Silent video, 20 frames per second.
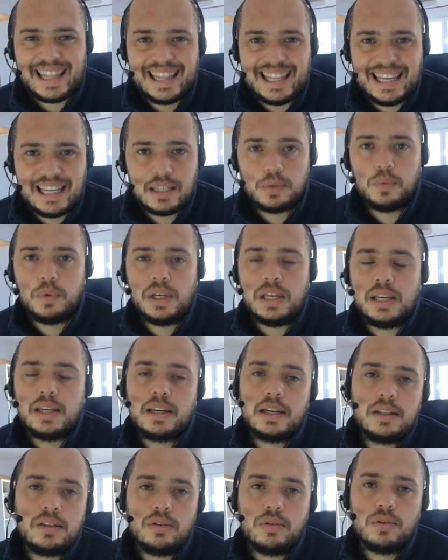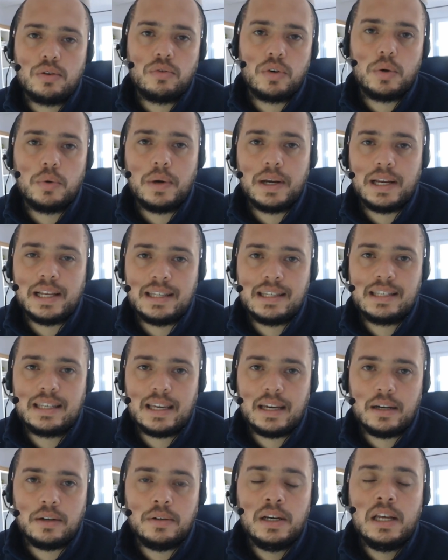this week to grow and
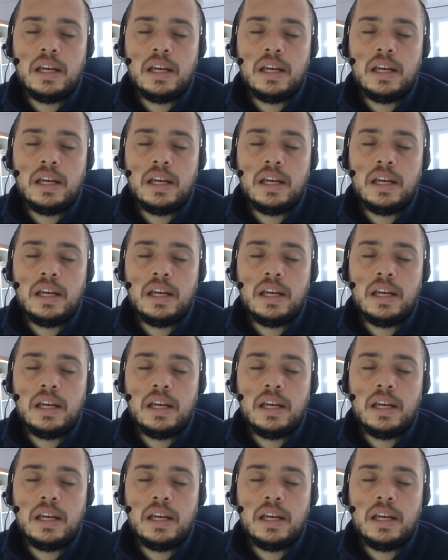scale.